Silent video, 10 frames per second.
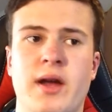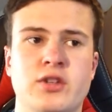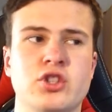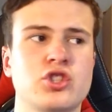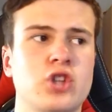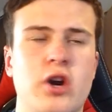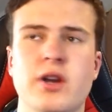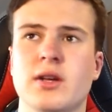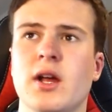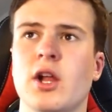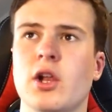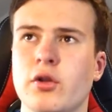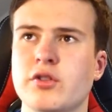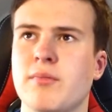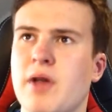I just started
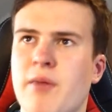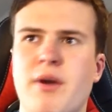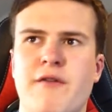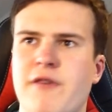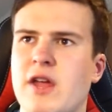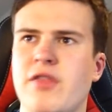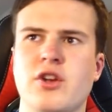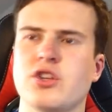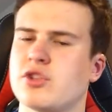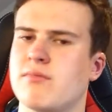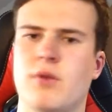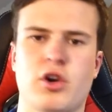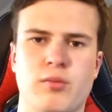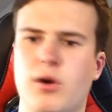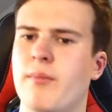losing more and more faith and it just
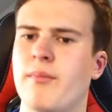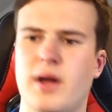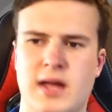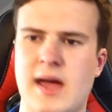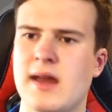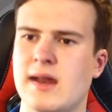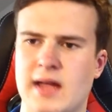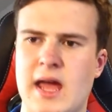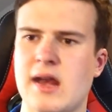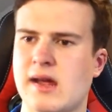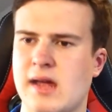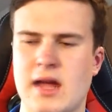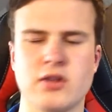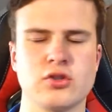mucked me up again and again and again.